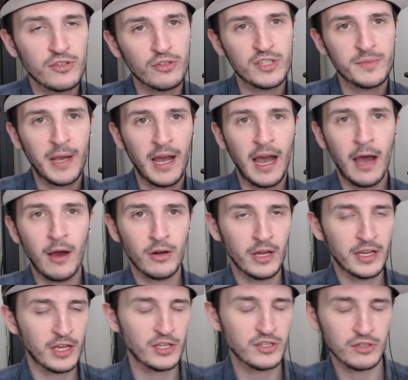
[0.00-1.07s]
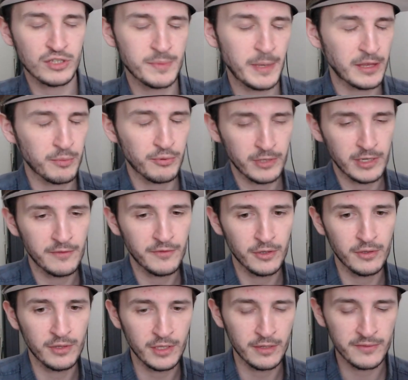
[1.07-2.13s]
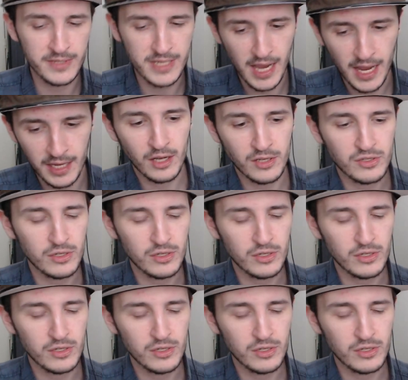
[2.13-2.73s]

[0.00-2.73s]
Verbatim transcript: Talked about how, like, I talked about the preview the other day,